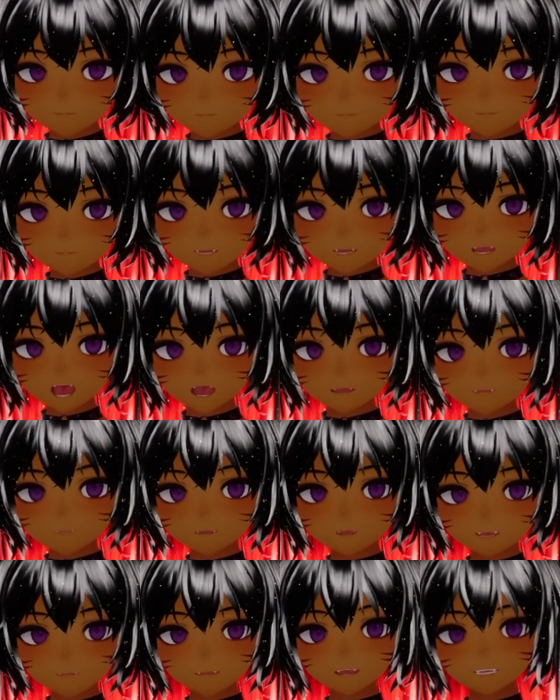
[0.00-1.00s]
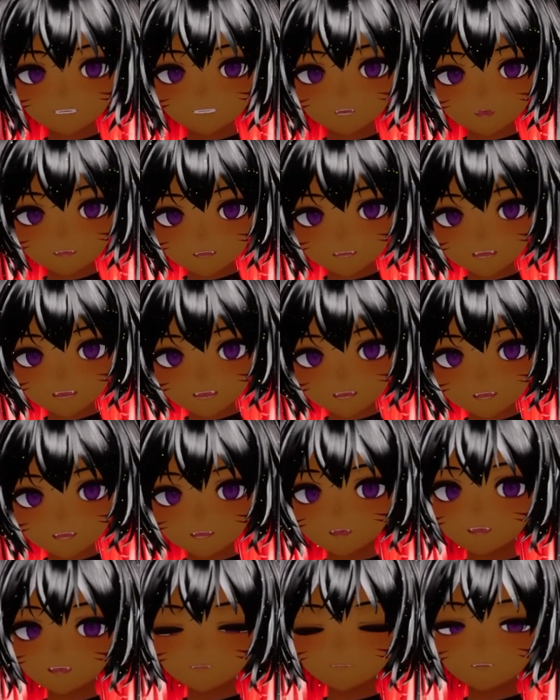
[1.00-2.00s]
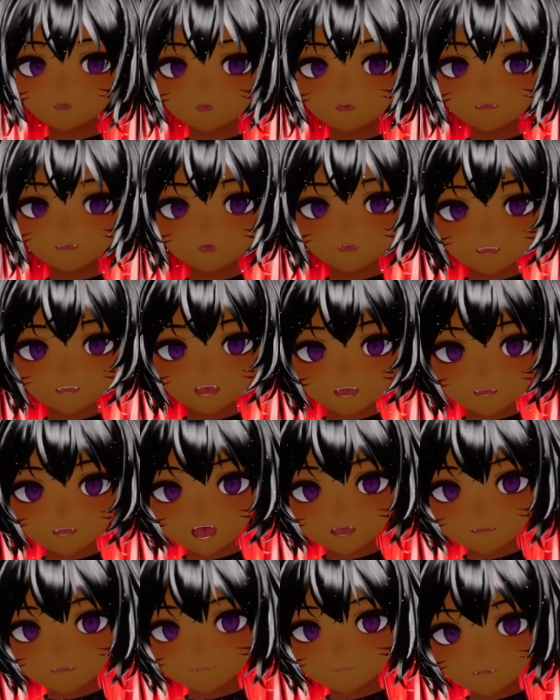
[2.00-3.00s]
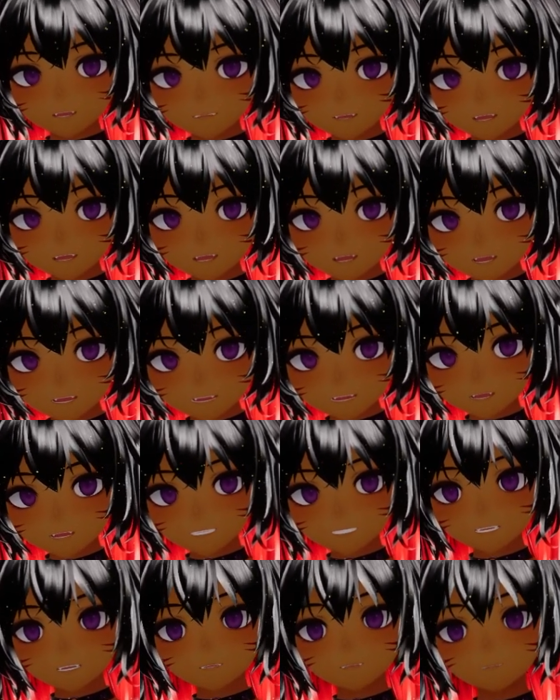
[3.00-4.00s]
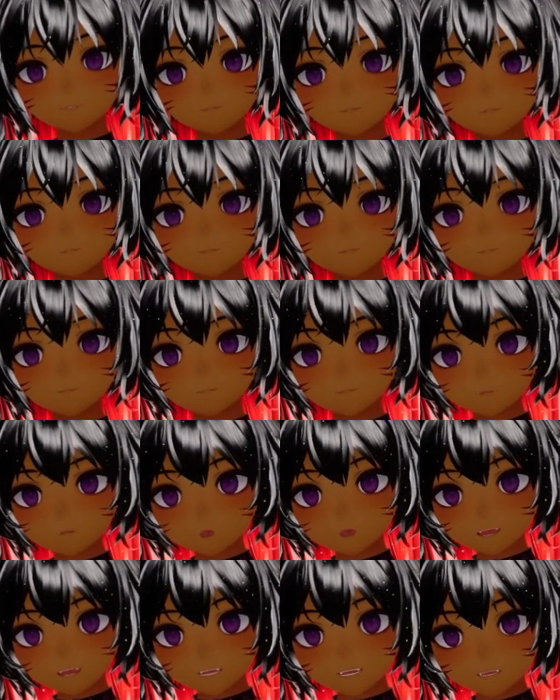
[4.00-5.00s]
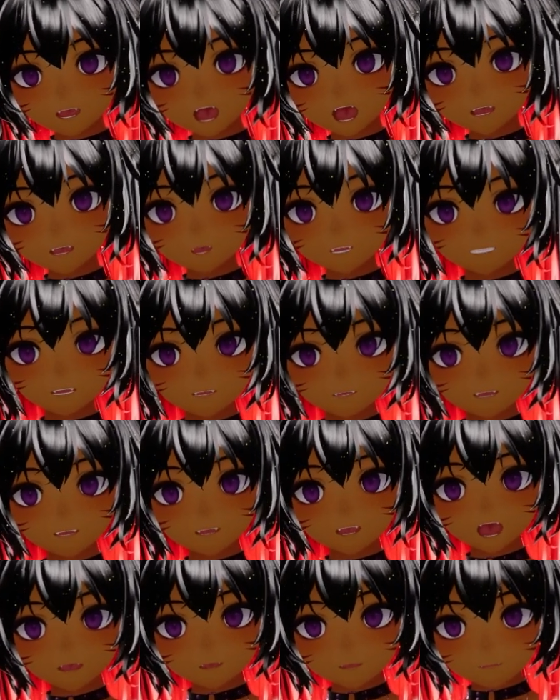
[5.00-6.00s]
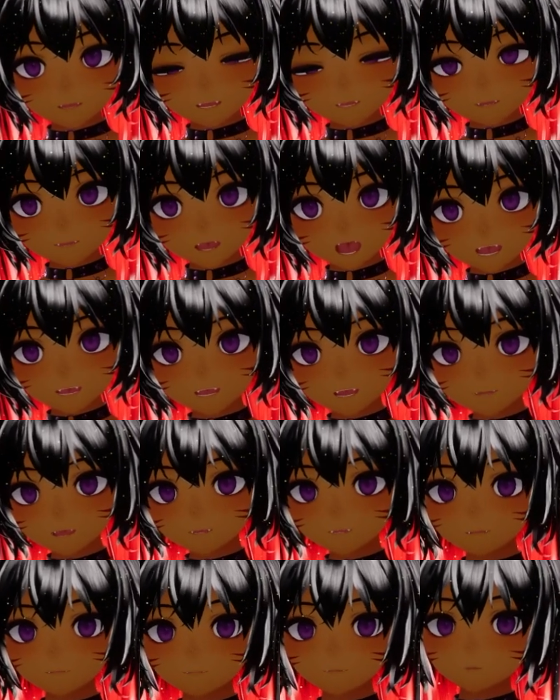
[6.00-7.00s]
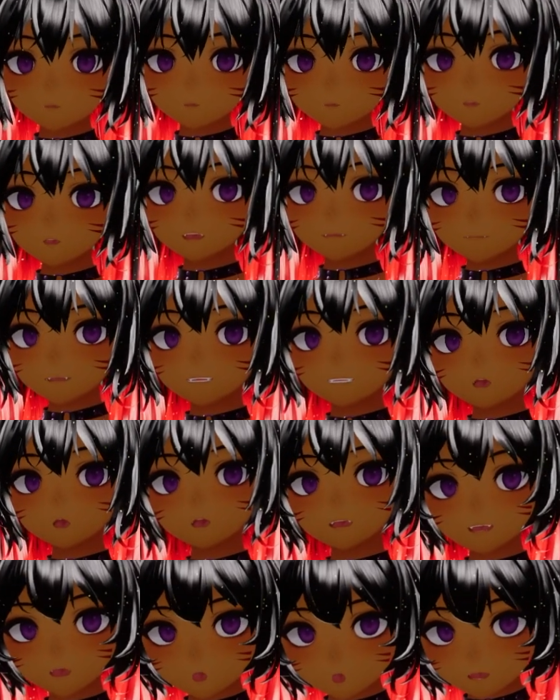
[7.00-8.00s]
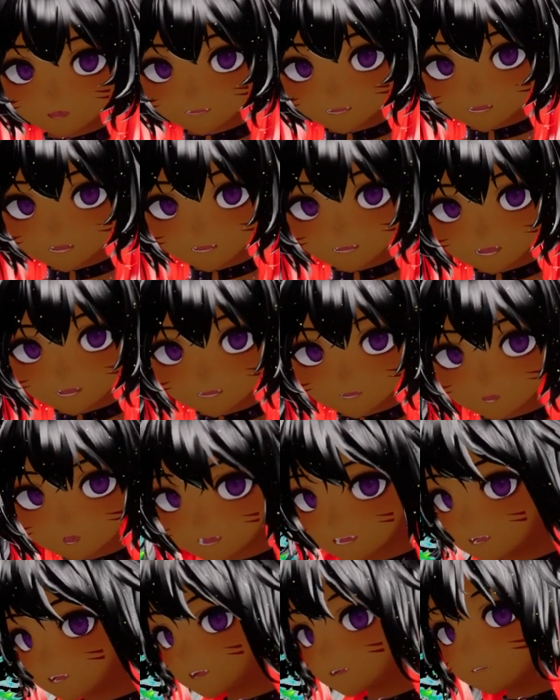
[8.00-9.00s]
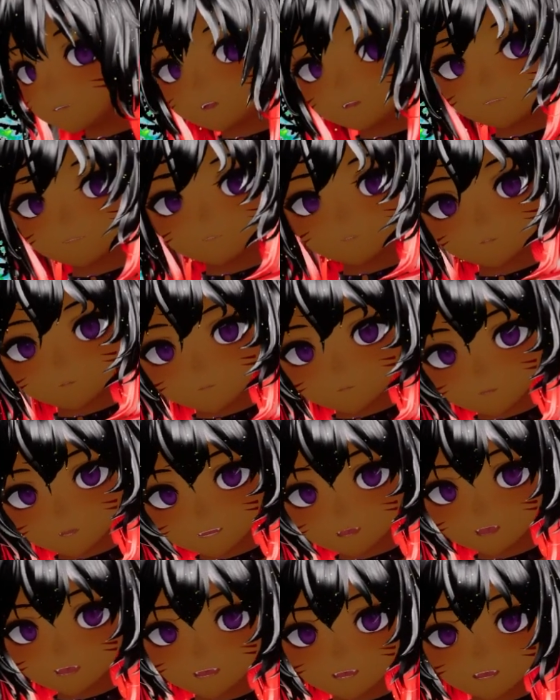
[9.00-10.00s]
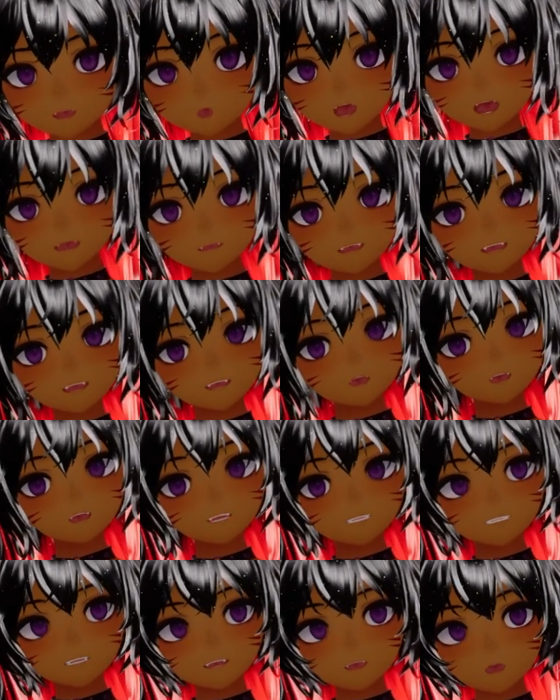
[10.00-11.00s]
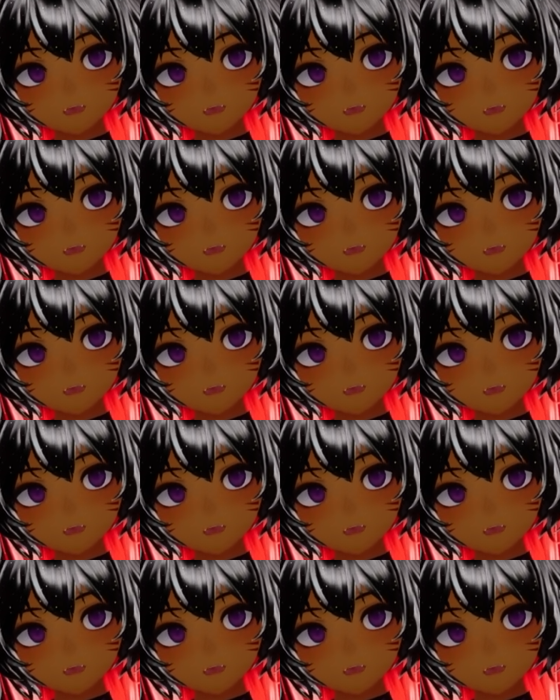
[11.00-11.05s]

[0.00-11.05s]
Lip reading: top or make sure they are ready to go. Do not top them off yet. Wait until after the storm, top them off and fire them up, and make sure they're in a well-ventilated area. Ham radio operators, your